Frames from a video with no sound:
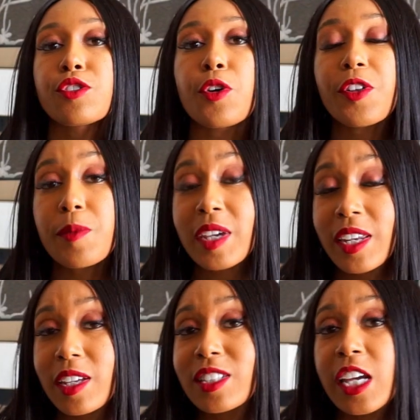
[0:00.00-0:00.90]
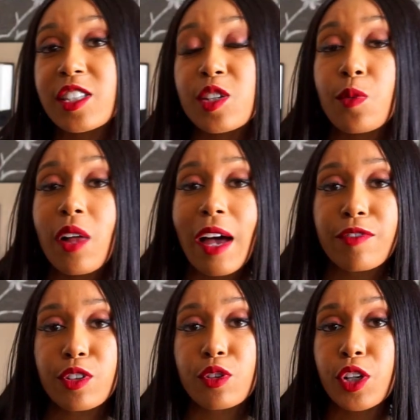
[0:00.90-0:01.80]
So in the beginning, Daysy will
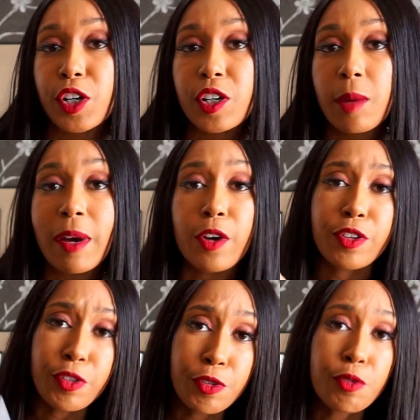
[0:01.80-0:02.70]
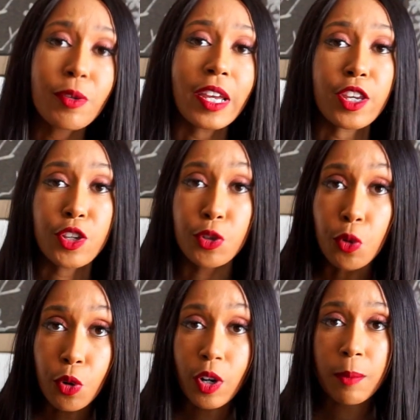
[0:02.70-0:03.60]
have to learn about you and
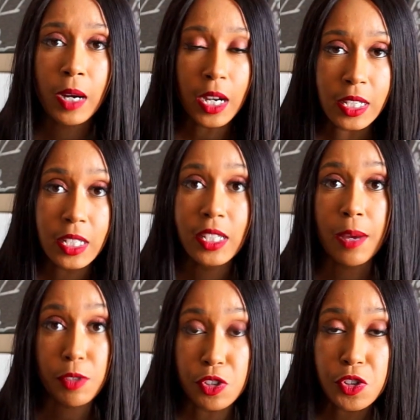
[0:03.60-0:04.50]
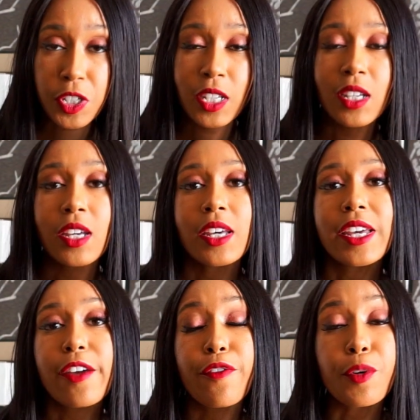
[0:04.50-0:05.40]
your body chemistry.
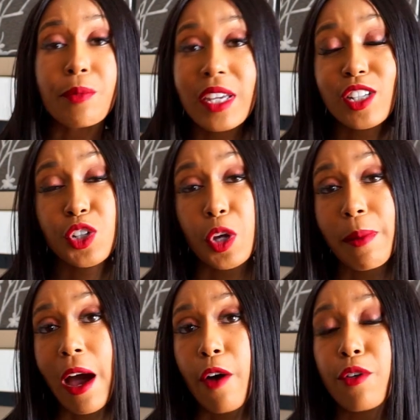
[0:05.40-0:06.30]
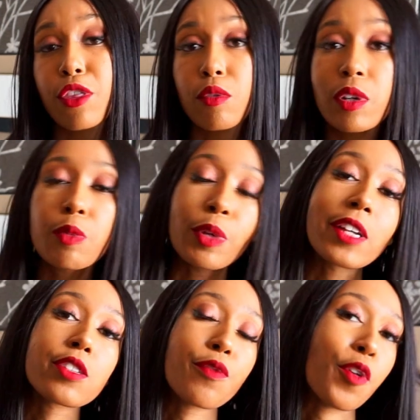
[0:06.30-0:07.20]
For me, it took about 3
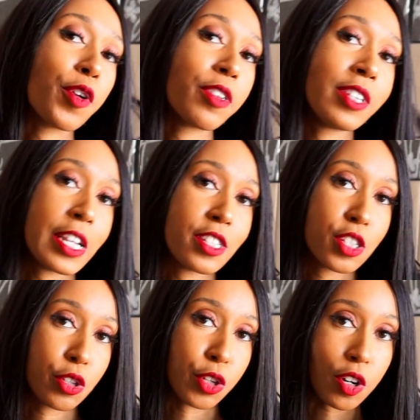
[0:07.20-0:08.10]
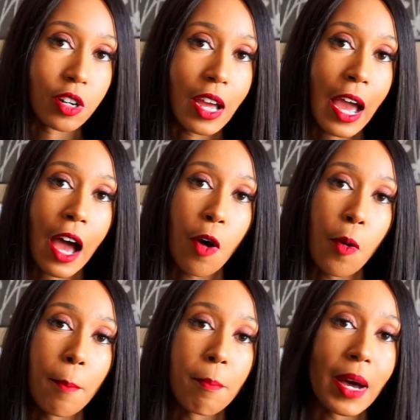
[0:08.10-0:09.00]
weeks for Daysy to learn
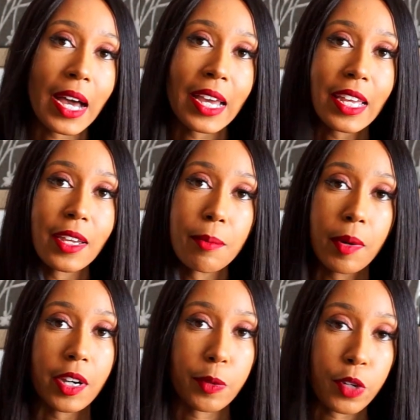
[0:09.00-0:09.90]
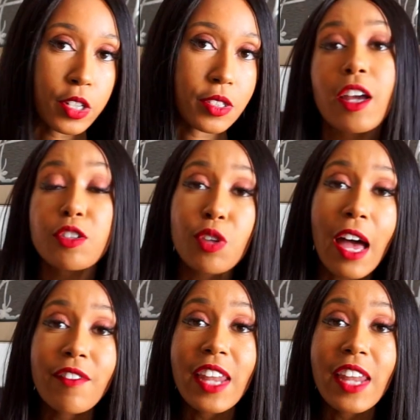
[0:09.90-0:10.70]
how my body works. They also have an